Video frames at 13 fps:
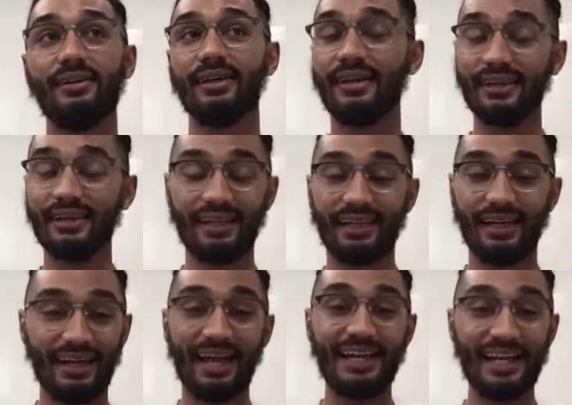again like
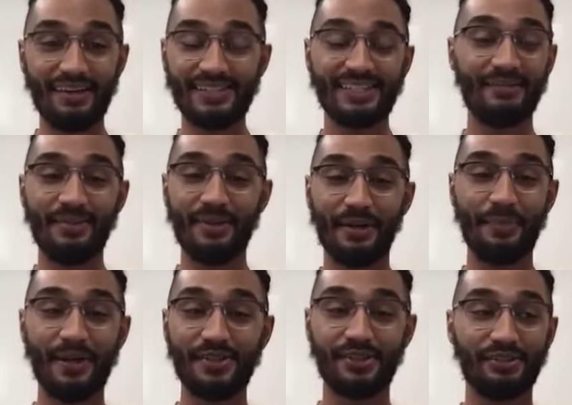I, now see the bigger
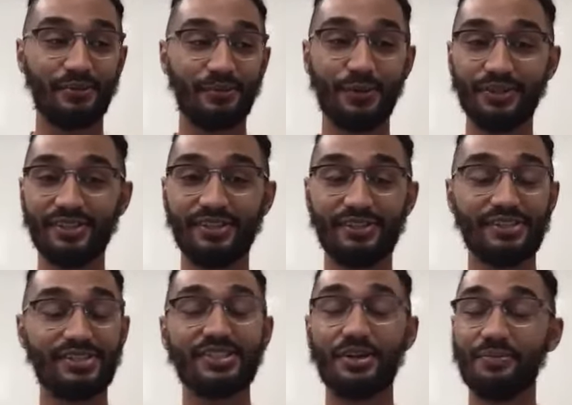picture like the world that there's
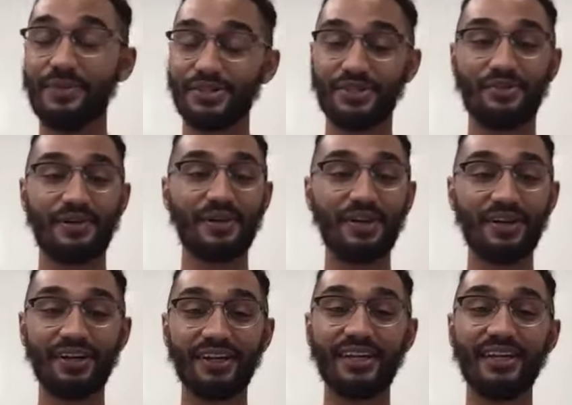so much going
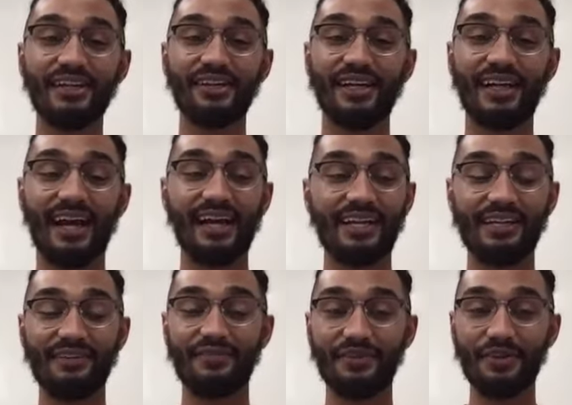on here like I didn't
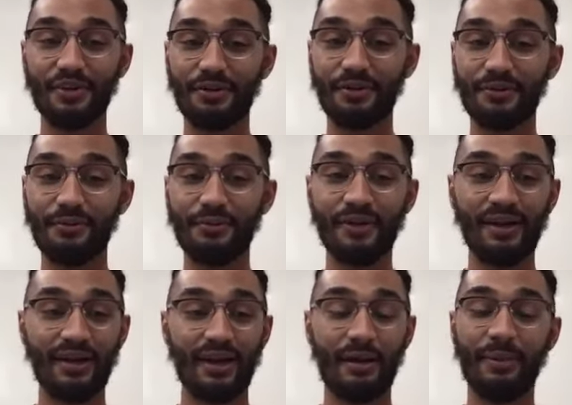even know
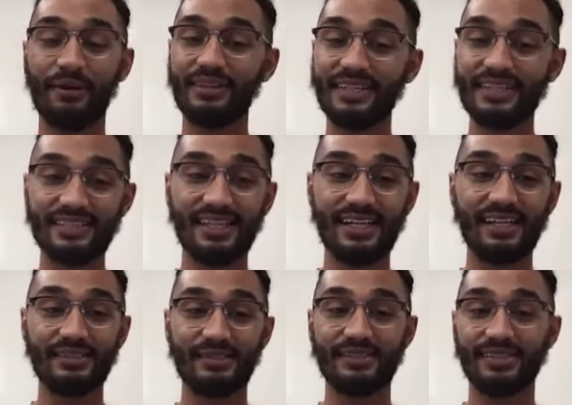about these
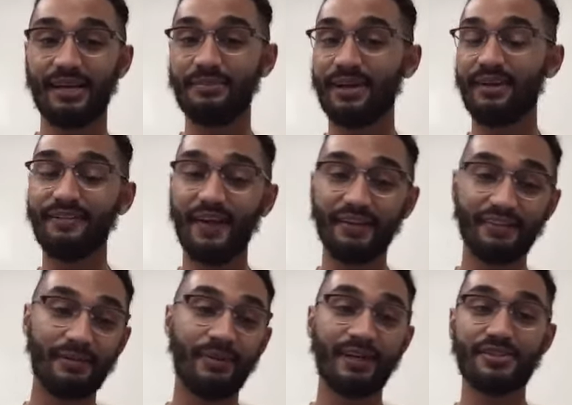things because I'm not
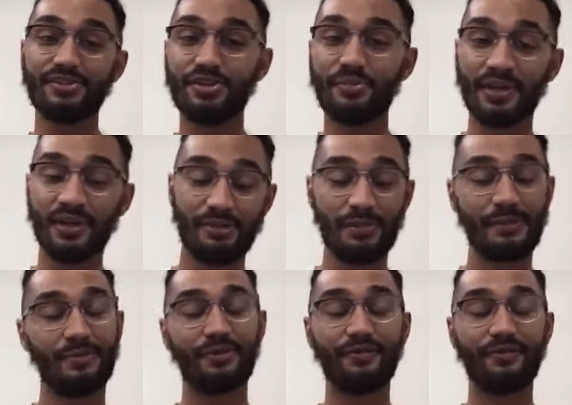affected by so many other people are